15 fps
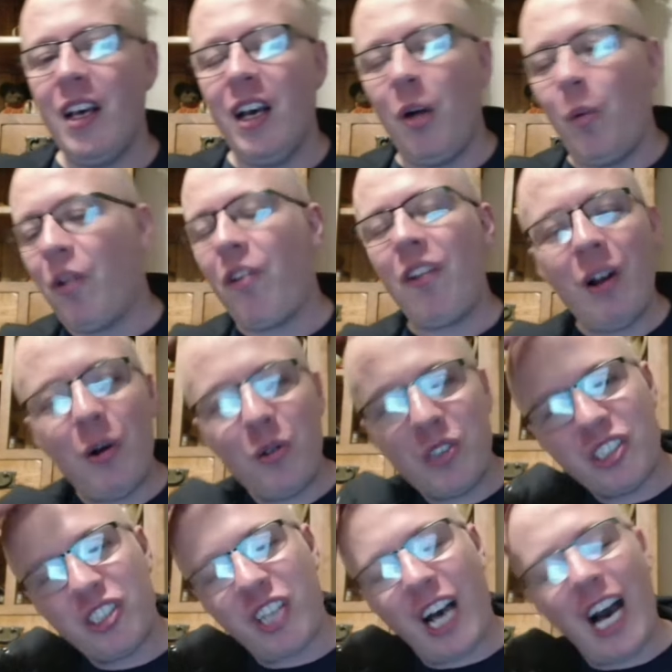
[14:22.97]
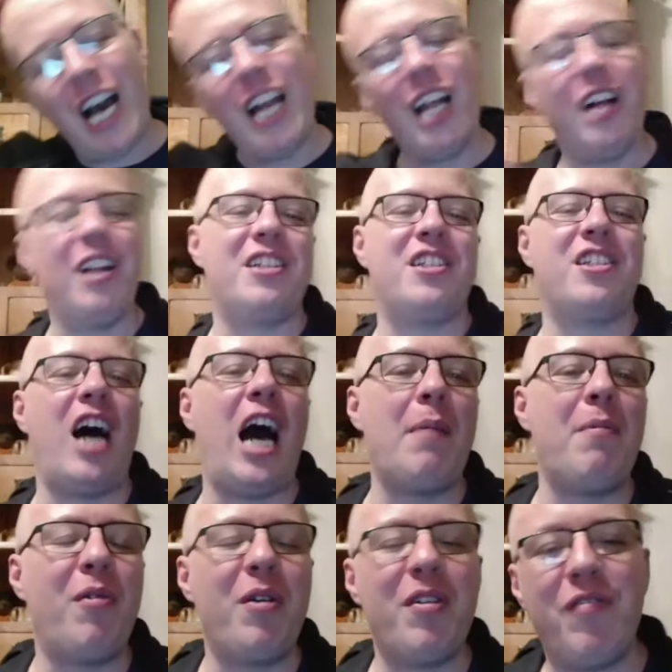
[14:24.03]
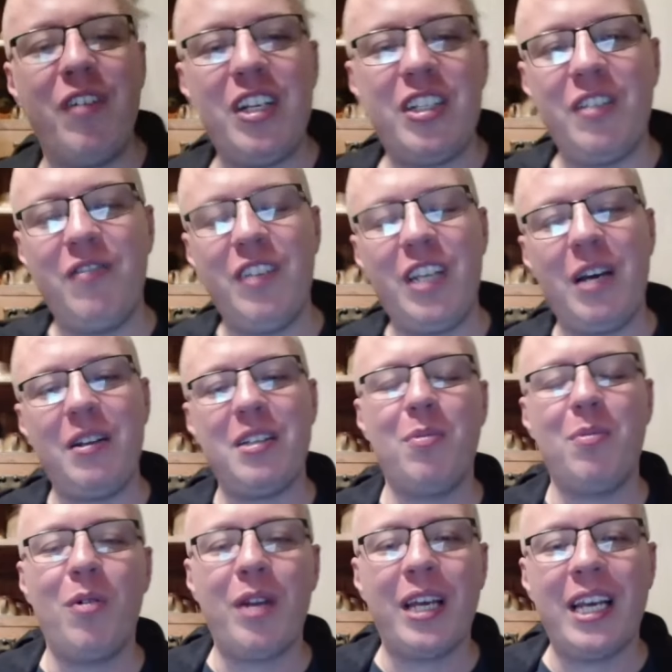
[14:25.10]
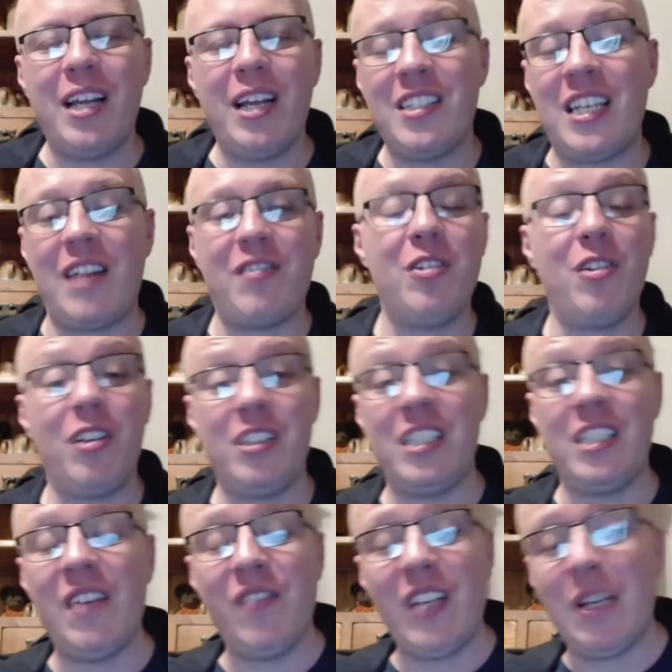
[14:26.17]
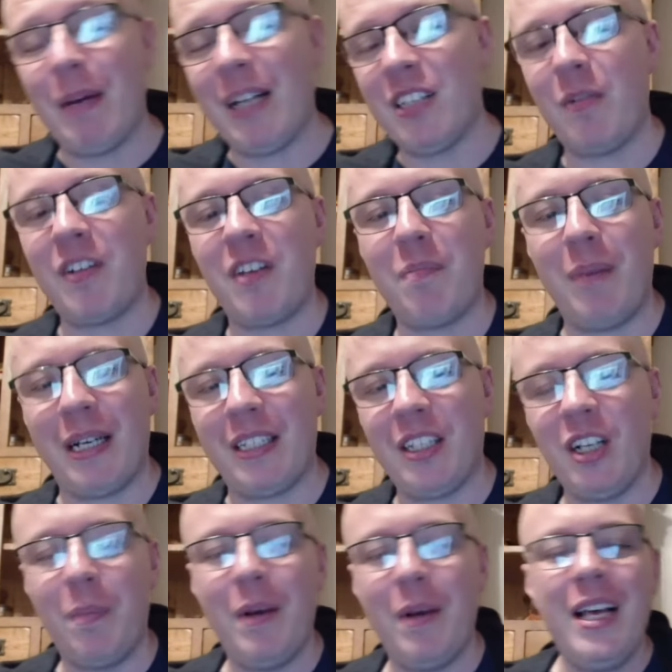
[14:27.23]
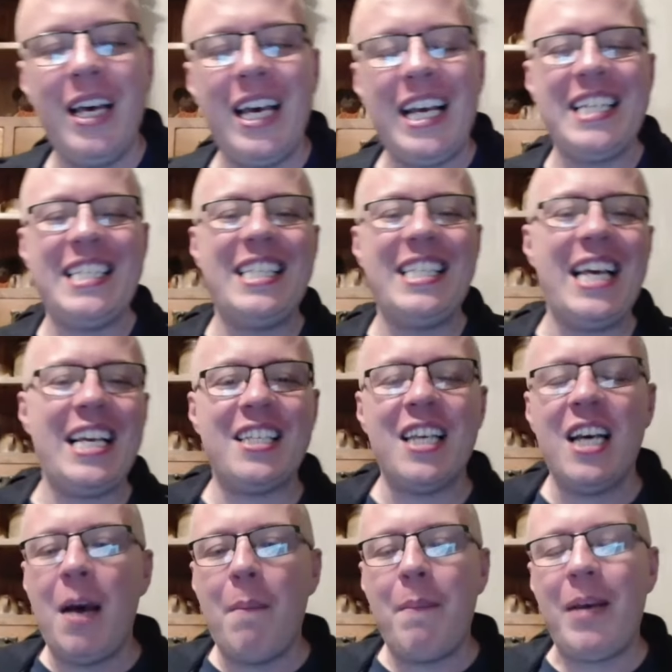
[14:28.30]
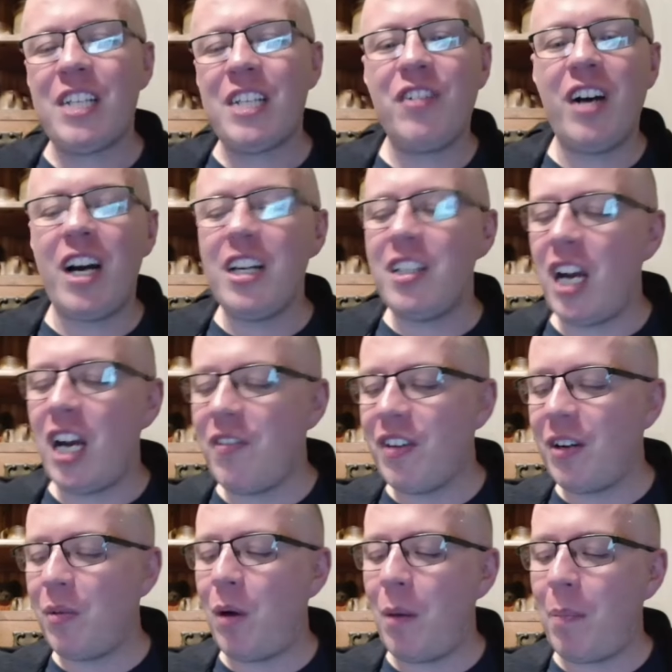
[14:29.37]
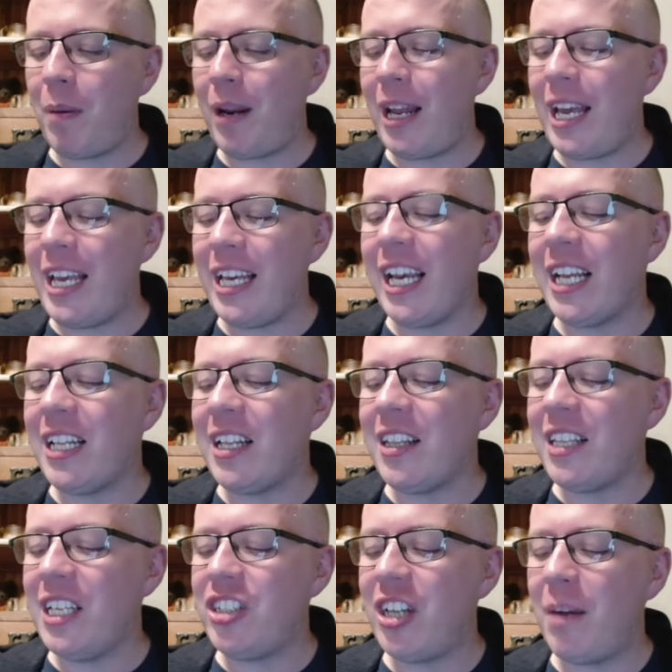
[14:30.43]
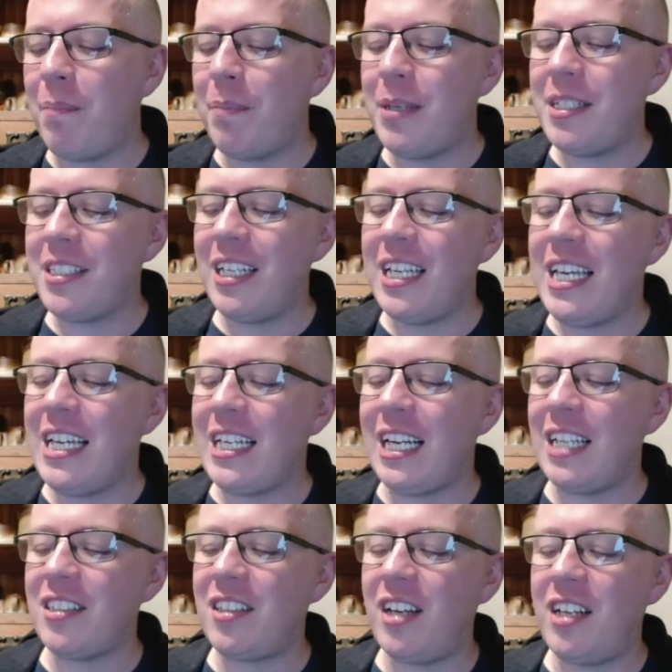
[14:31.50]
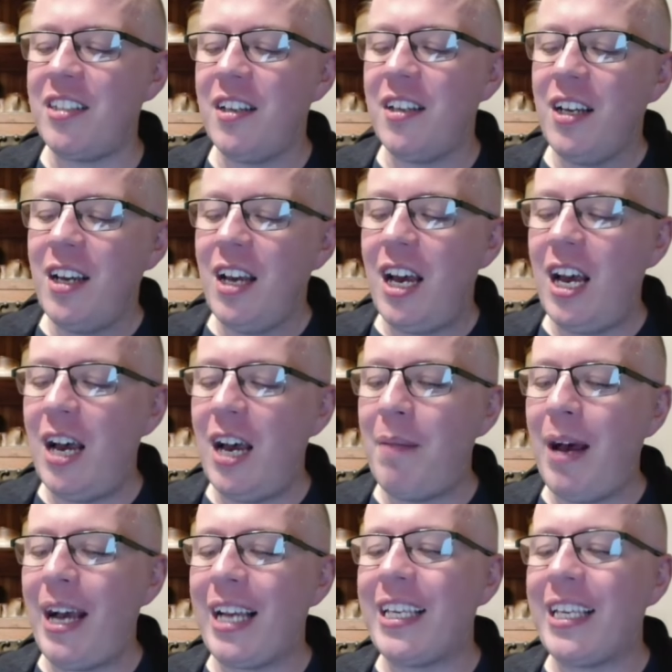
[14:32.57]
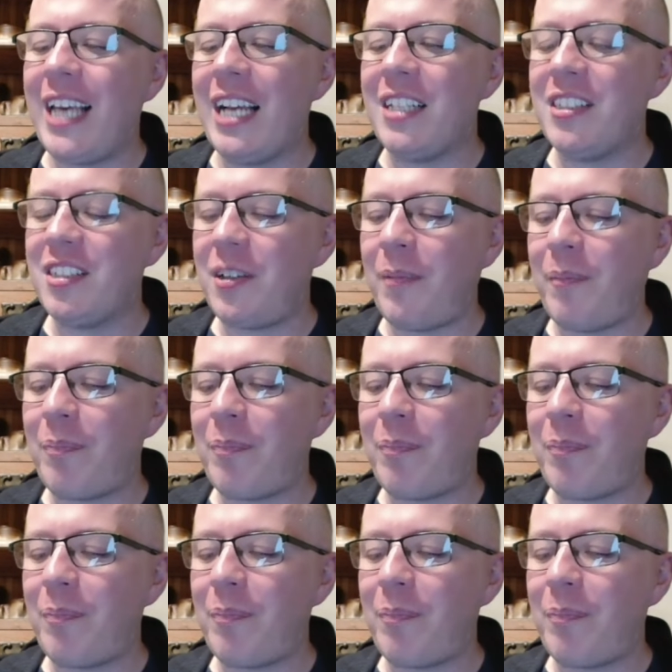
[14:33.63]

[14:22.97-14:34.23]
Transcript: One of the little side, uh, little aside before we finish the video this morning, uh, this afternoon, or this evening, depends on when you picked it up, is this. PSV Eindhoven were playing in the Champions League last night um, against